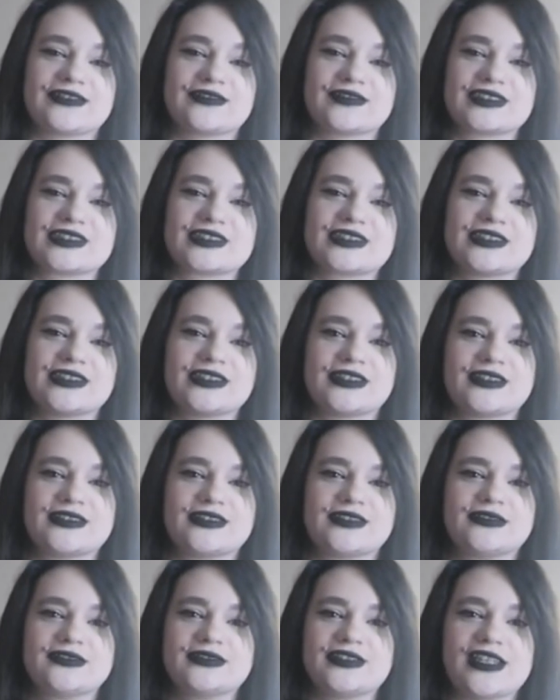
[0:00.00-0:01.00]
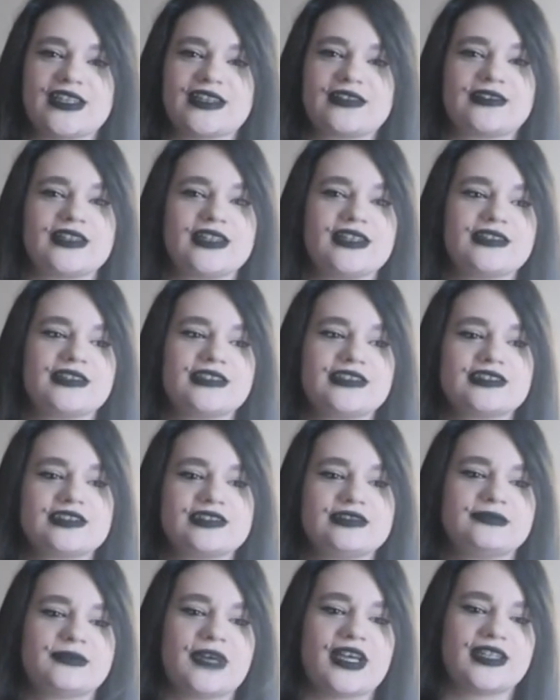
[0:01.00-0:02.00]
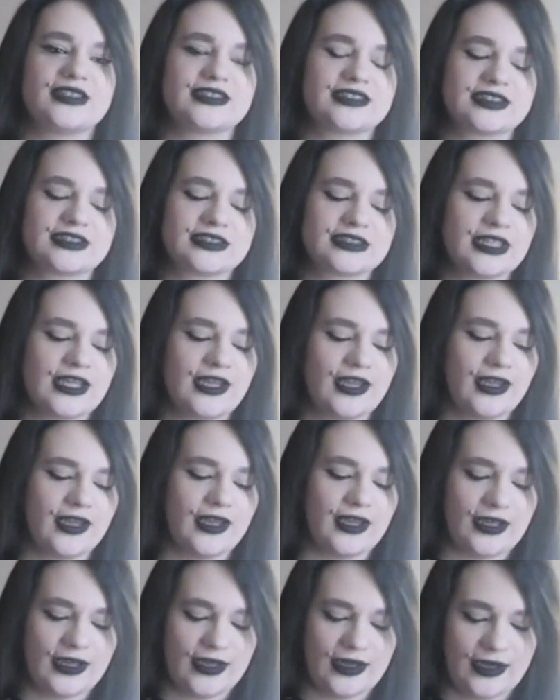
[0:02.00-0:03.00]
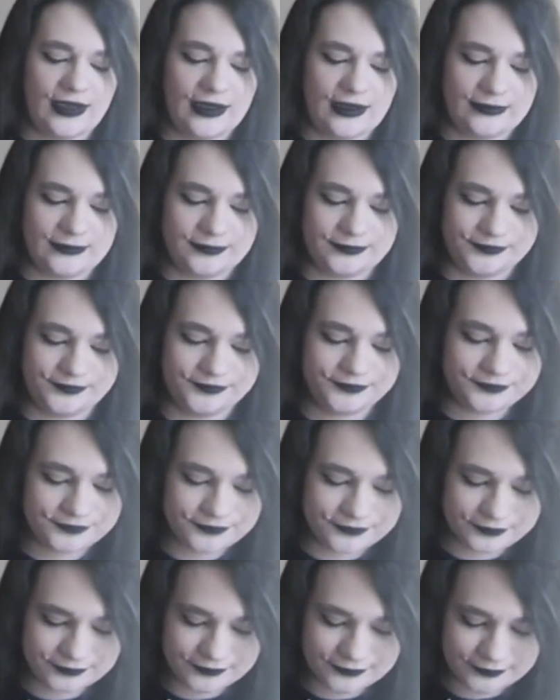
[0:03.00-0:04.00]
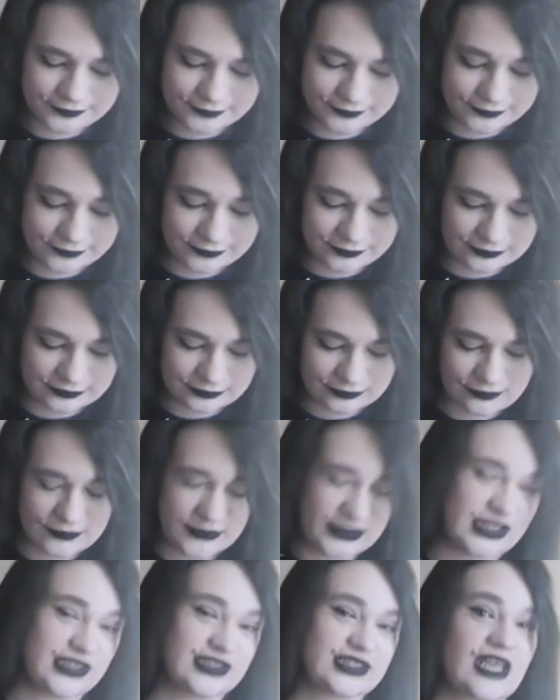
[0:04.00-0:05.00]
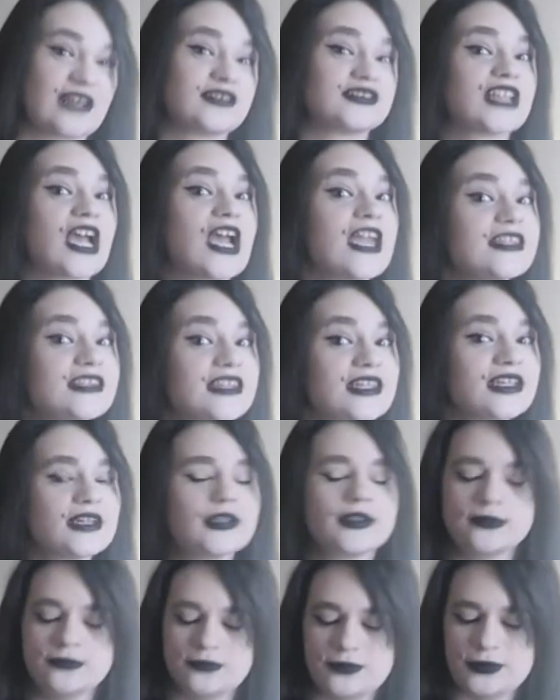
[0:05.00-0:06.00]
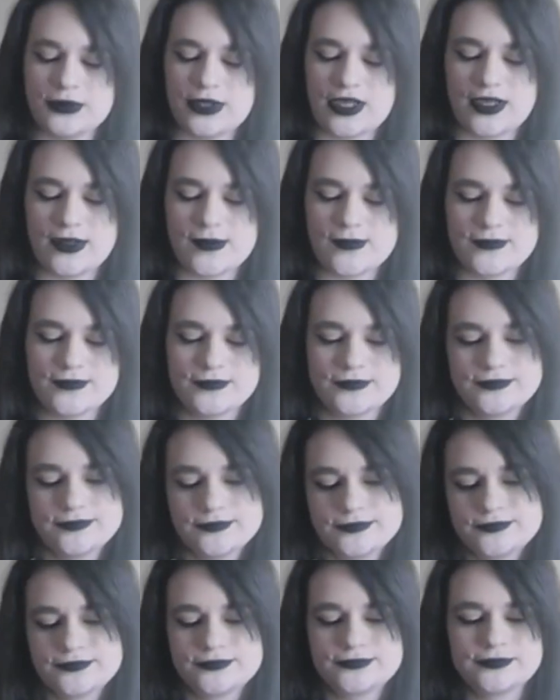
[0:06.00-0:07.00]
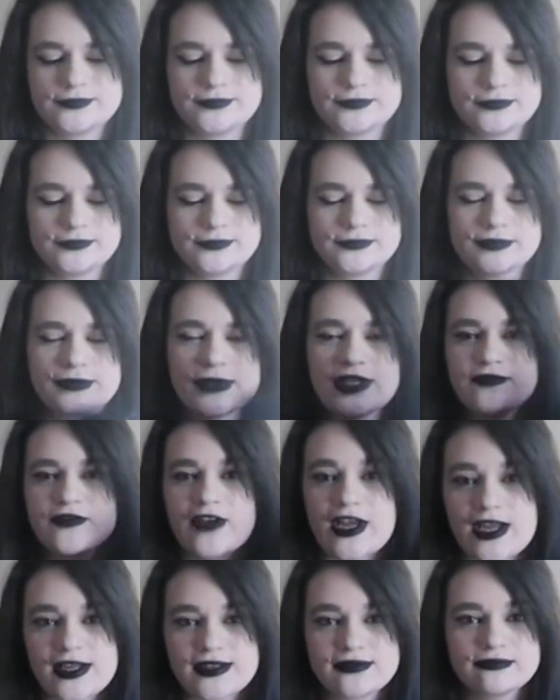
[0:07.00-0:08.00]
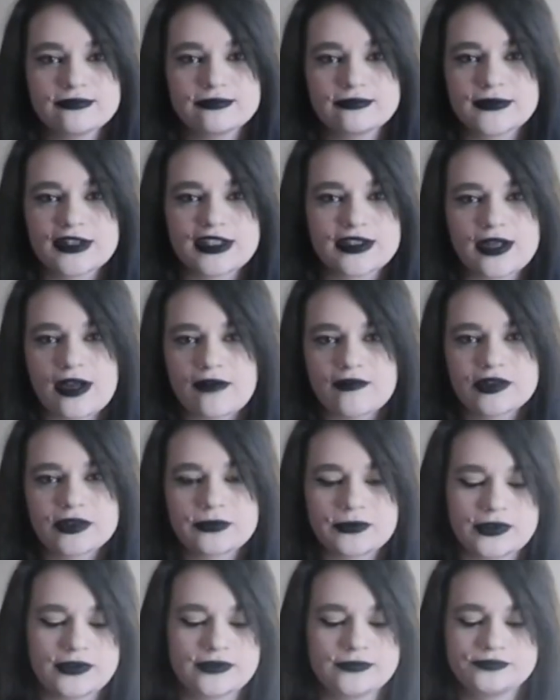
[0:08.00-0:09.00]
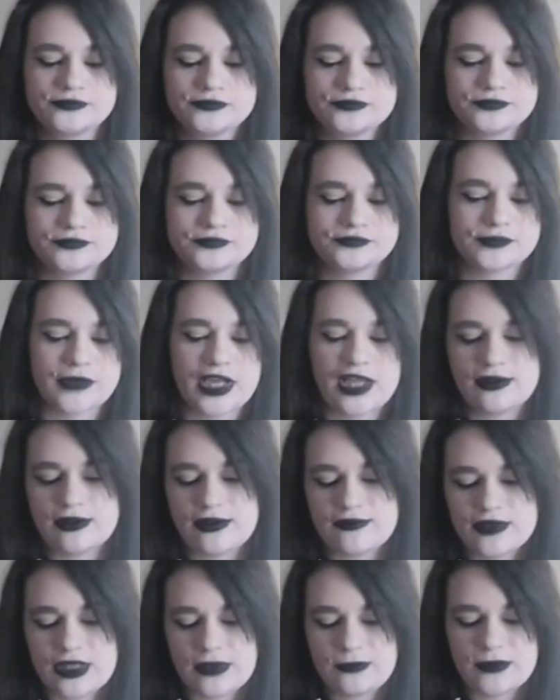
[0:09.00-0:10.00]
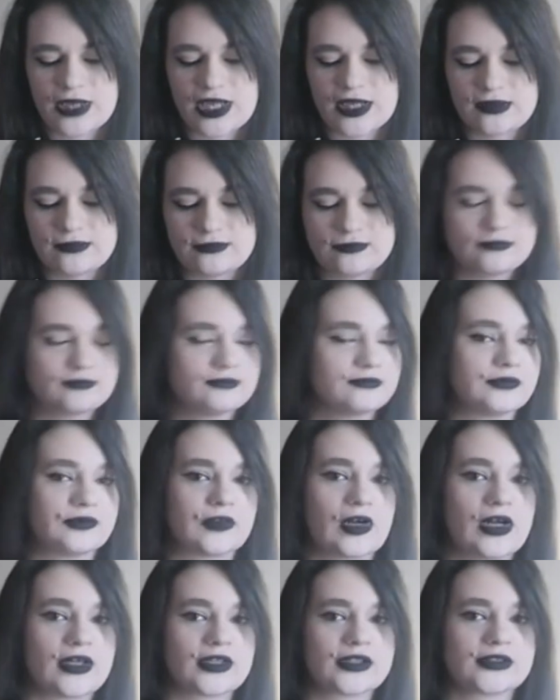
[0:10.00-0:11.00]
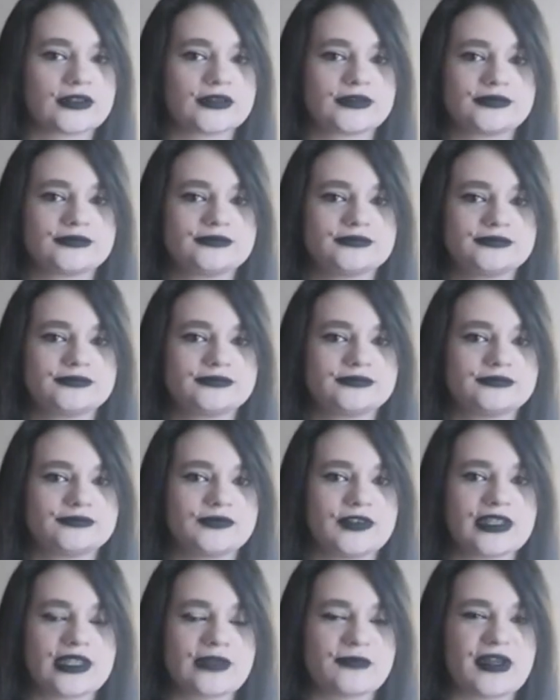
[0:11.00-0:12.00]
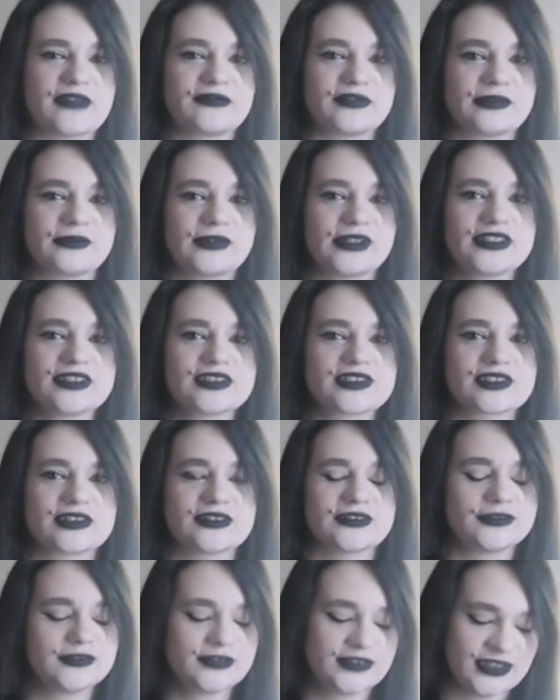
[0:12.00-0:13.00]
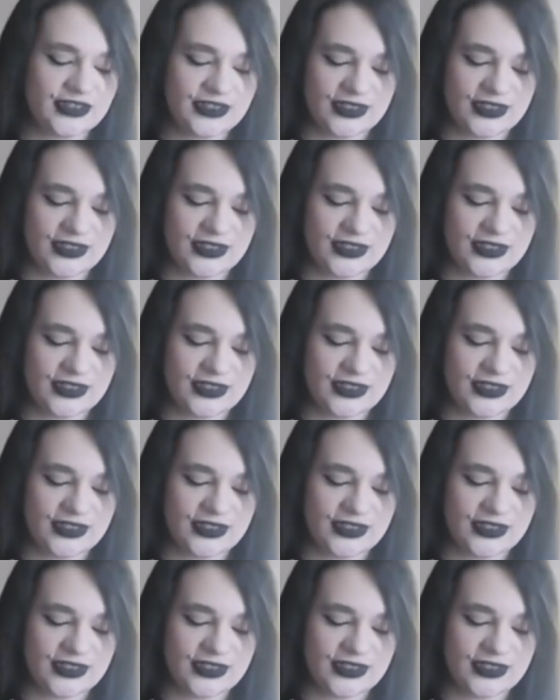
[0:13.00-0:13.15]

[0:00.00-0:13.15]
I was gonna like love these too much. Um, because how tight they are, but they're fine. They're comfortable. I love them. I walk them everywhere, so